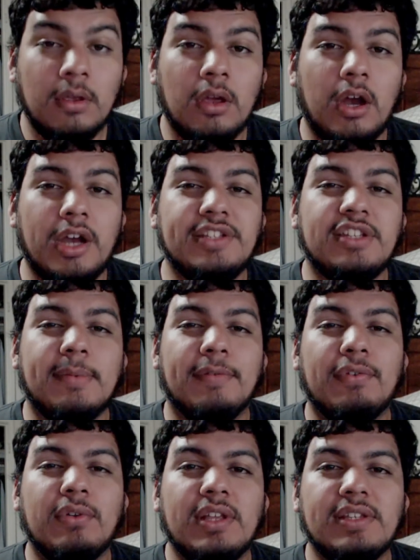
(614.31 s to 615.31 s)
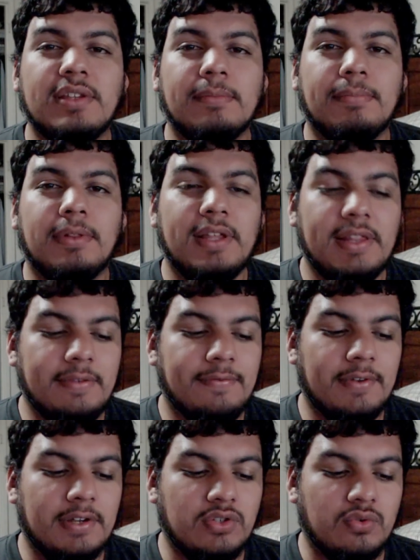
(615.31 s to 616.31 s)
Alright, so my phone has completely
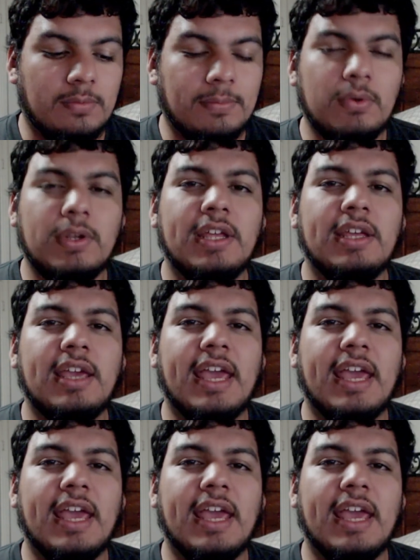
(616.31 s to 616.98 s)
finished rebooting,